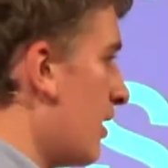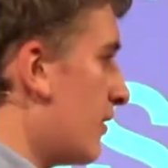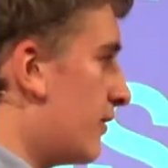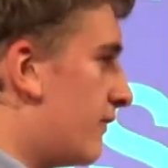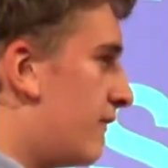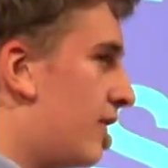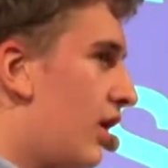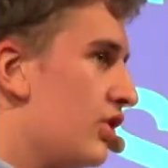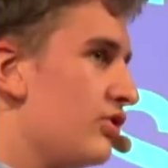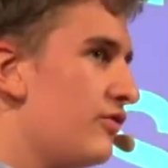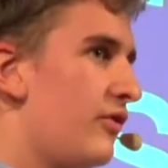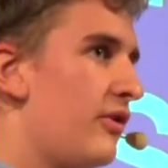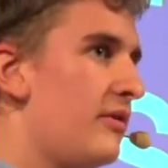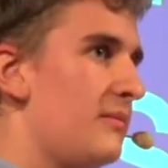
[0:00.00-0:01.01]
The
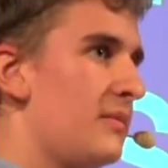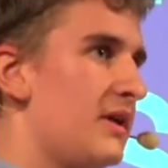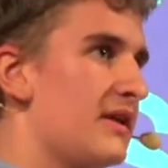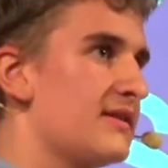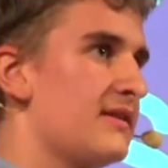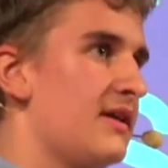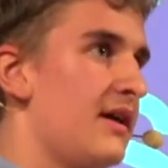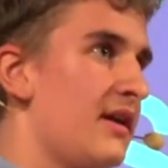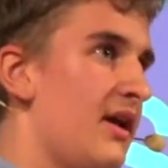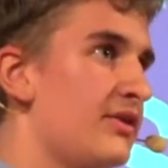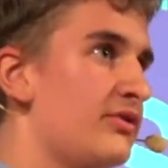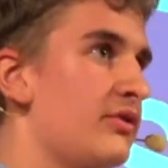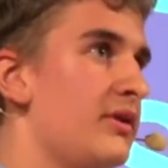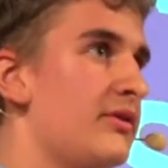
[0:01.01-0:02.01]
philosopher is a
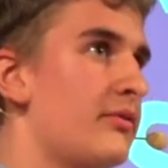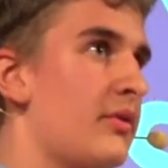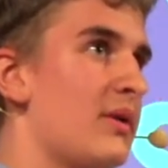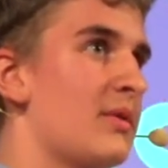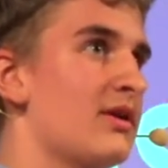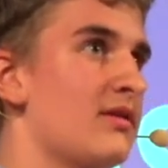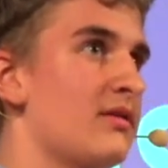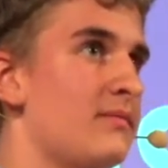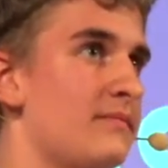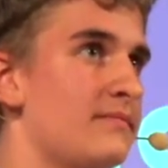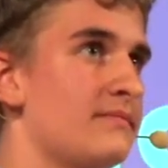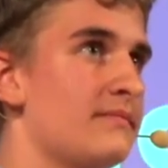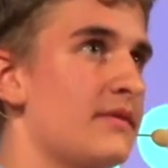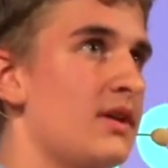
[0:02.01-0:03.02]
natural criminal,
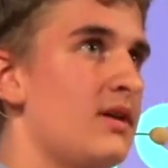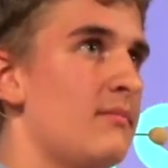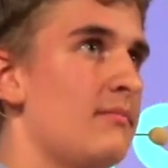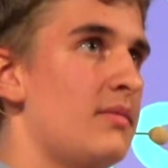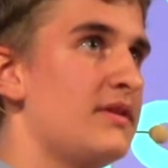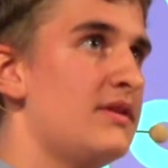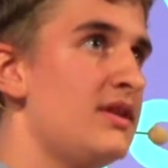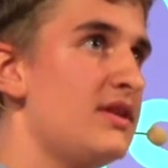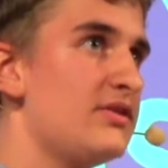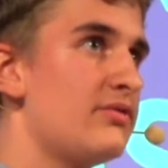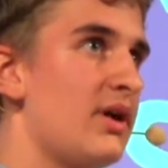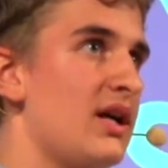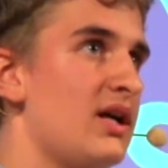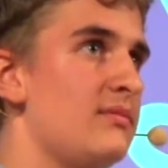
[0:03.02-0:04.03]
but this
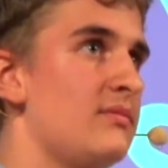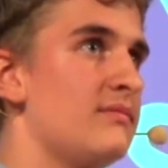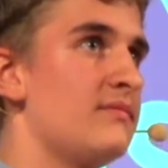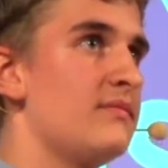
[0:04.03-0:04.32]
crime